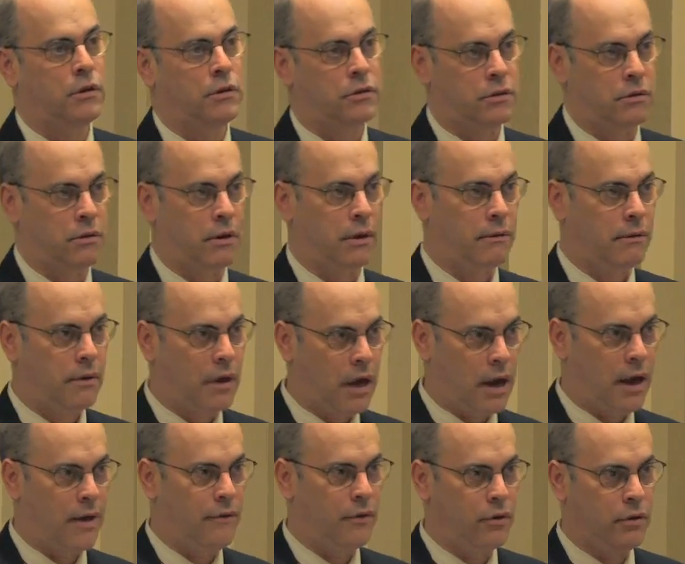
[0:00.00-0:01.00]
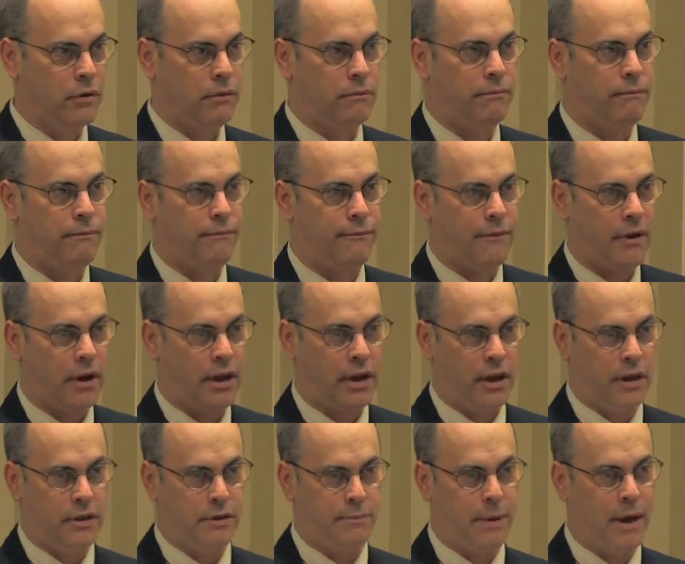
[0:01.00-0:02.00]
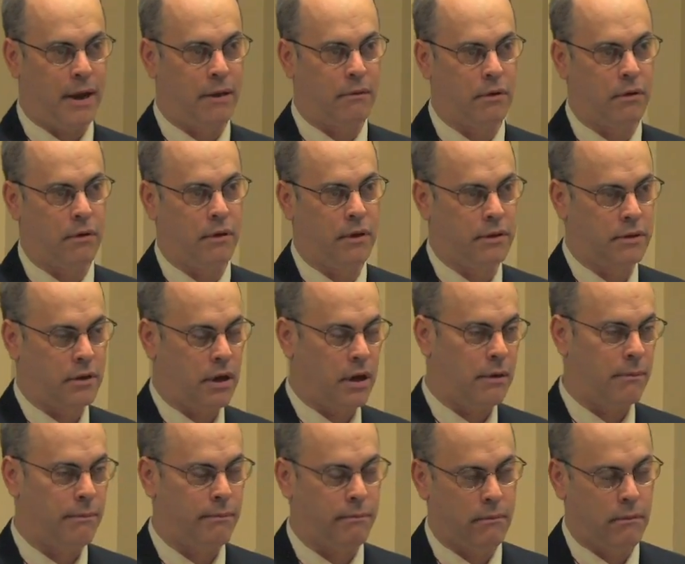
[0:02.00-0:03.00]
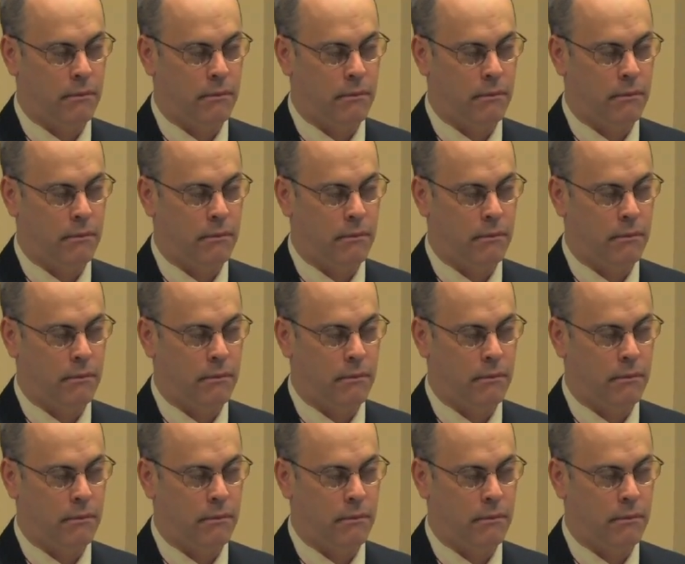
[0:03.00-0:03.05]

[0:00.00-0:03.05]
So I kind of have a good finance background, and that's kind of